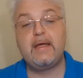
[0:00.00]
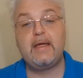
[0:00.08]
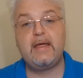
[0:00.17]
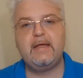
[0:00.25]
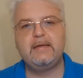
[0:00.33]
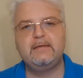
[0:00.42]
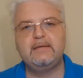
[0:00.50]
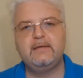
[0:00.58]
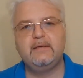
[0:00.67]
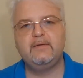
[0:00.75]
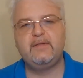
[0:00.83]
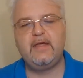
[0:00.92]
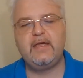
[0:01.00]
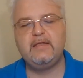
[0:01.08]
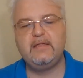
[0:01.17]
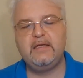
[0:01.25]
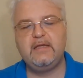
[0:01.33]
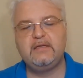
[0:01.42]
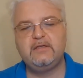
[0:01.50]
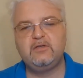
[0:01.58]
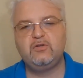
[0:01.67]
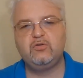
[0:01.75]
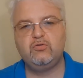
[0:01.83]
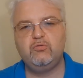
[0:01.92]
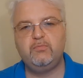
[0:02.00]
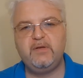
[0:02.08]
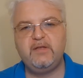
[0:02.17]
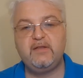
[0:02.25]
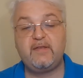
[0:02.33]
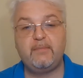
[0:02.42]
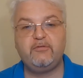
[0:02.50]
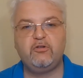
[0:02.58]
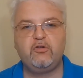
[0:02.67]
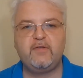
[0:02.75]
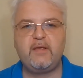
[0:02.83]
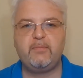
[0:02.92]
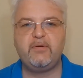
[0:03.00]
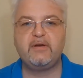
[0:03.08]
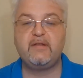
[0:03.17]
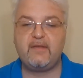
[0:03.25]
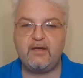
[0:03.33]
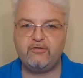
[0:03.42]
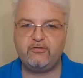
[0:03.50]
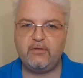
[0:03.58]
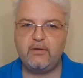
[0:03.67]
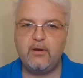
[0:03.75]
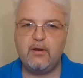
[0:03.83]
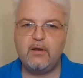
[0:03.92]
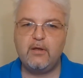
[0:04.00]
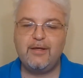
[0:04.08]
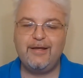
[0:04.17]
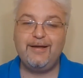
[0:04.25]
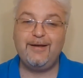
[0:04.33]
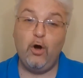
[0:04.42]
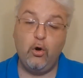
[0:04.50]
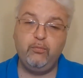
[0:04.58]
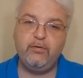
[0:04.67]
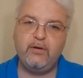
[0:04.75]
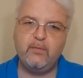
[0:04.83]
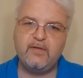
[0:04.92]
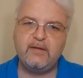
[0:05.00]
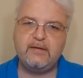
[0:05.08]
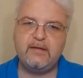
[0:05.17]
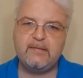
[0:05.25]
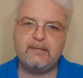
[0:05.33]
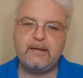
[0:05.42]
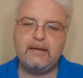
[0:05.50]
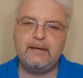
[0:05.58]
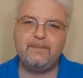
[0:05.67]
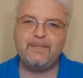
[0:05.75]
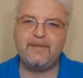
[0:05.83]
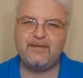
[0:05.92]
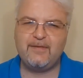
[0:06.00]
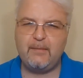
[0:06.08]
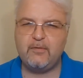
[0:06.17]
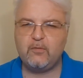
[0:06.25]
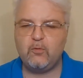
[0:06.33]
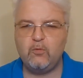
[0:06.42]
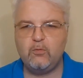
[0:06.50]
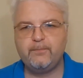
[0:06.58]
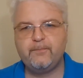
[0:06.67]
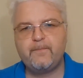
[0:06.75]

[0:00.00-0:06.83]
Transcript: and they need to be the subject of a separate discussion, hopefully within this summer school.